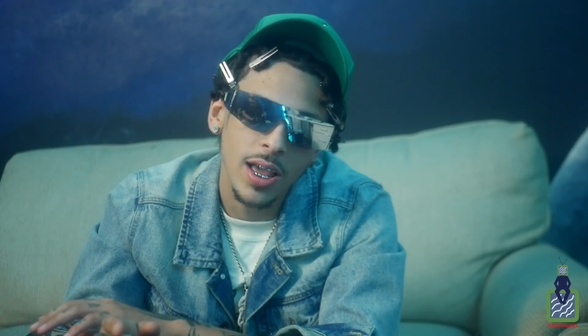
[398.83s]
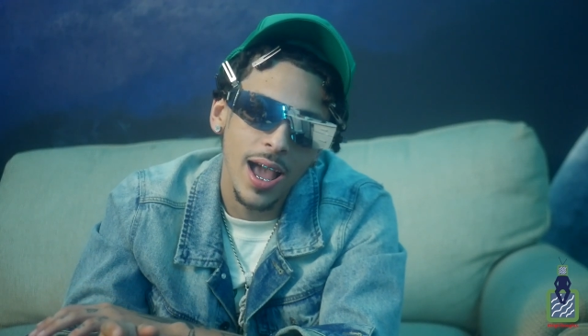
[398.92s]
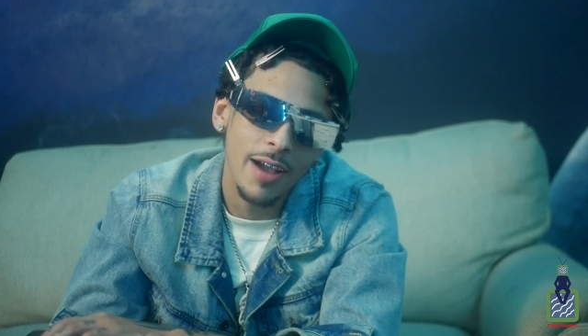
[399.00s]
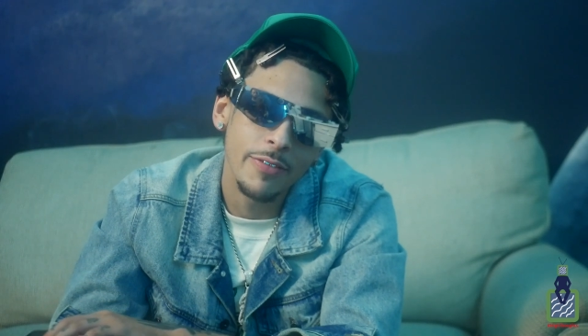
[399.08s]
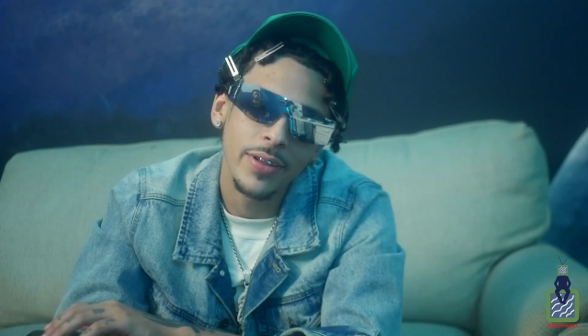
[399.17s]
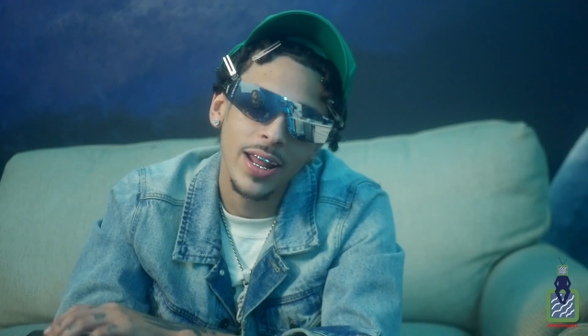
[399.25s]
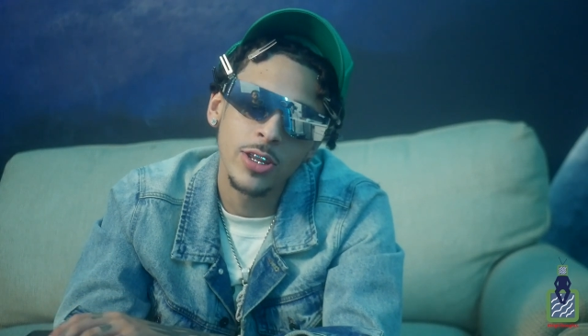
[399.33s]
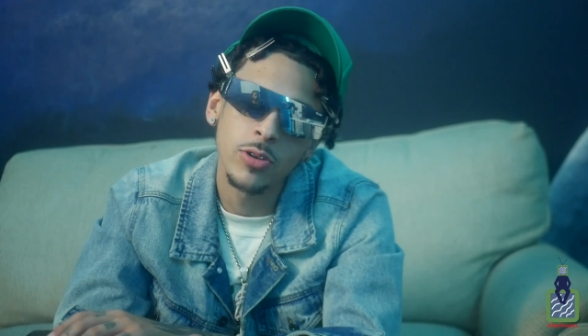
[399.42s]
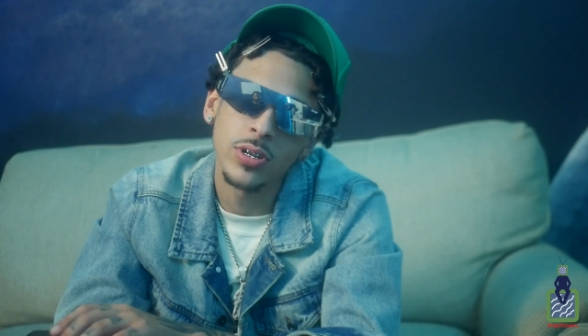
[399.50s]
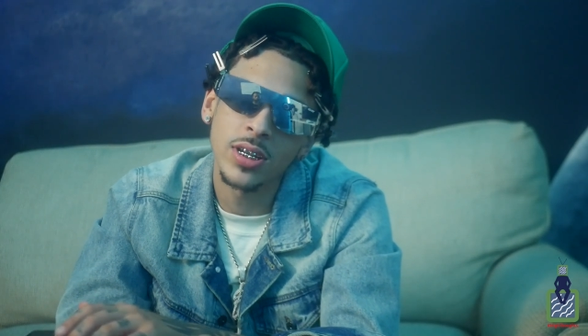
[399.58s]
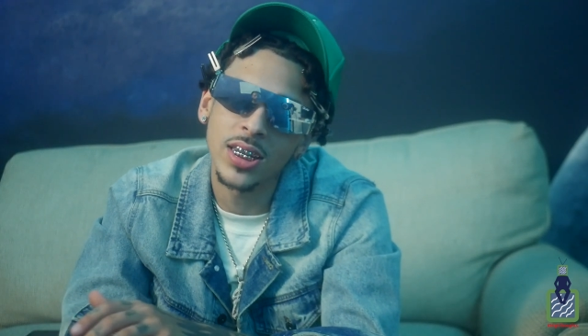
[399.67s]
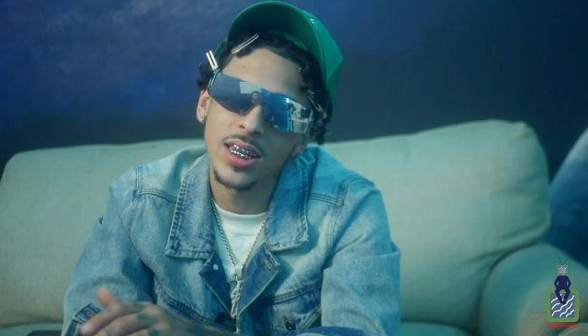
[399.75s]
I feel like you
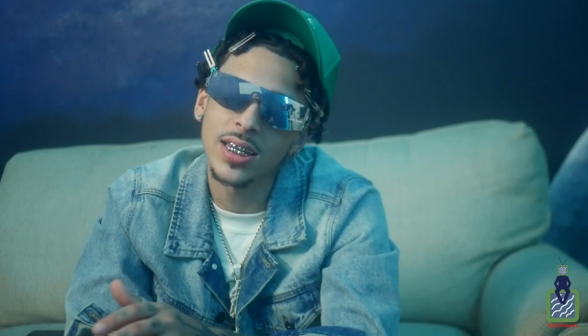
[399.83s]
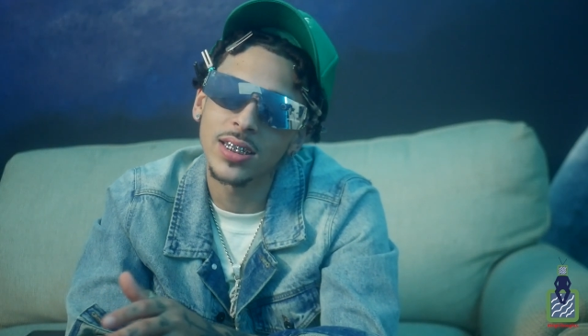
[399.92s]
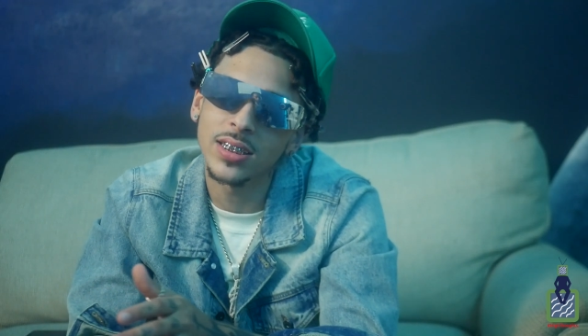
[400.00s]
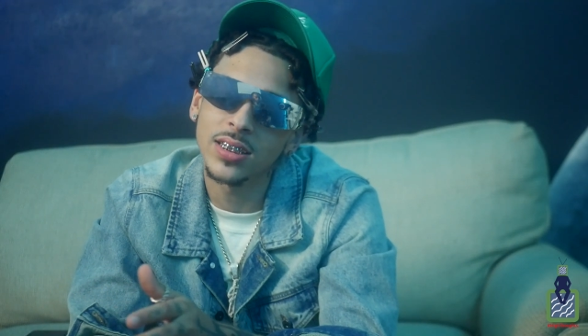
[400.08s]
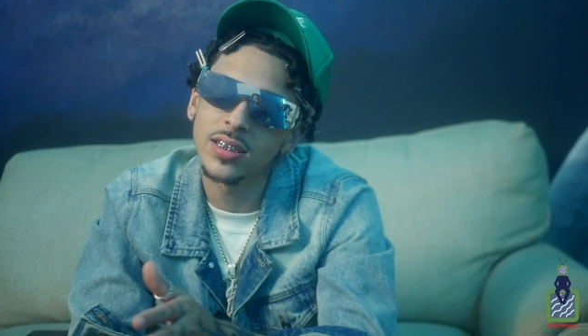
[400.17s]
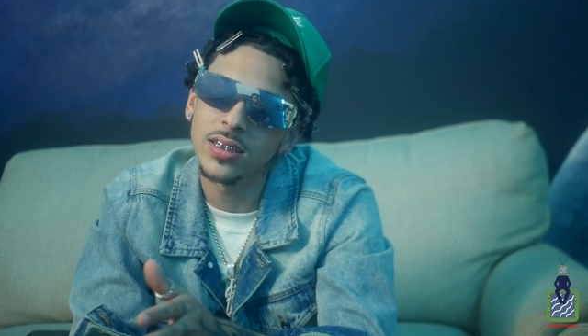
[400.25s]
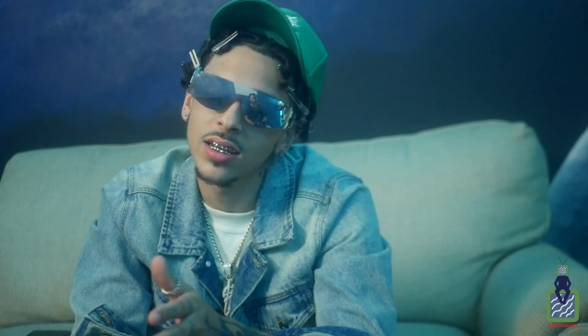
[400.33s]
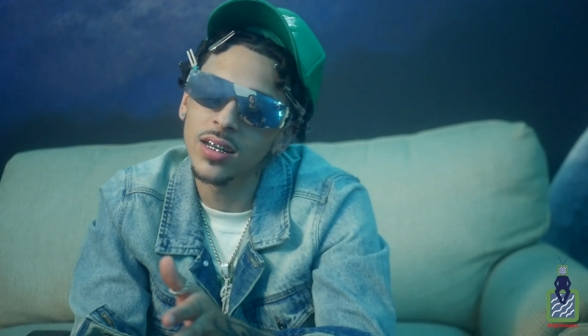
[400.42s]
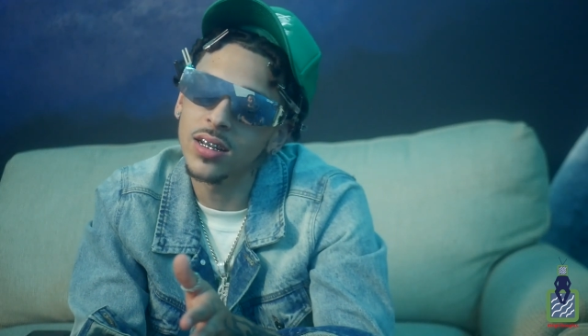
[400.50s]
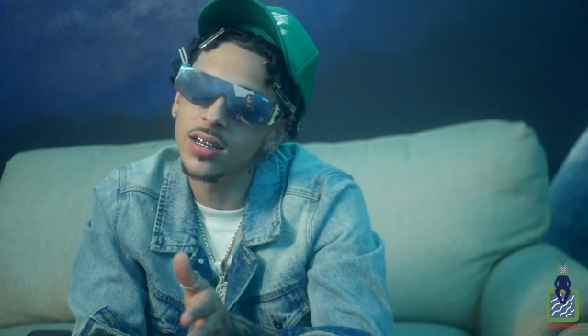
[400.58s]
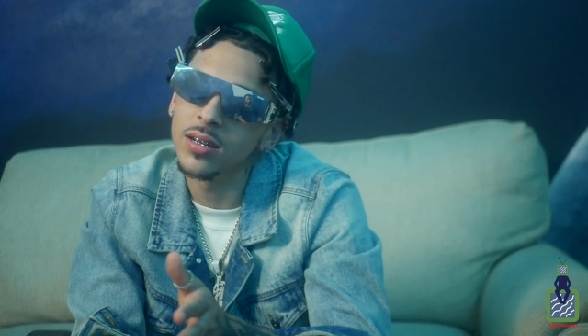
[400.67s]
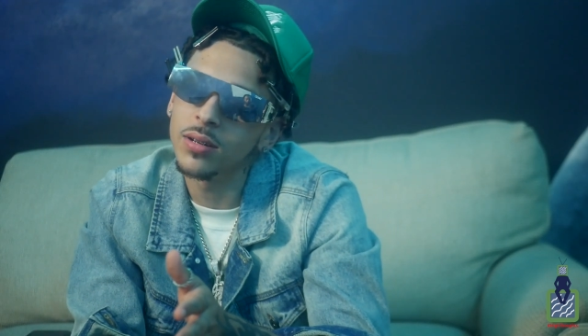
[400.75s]
can get stuck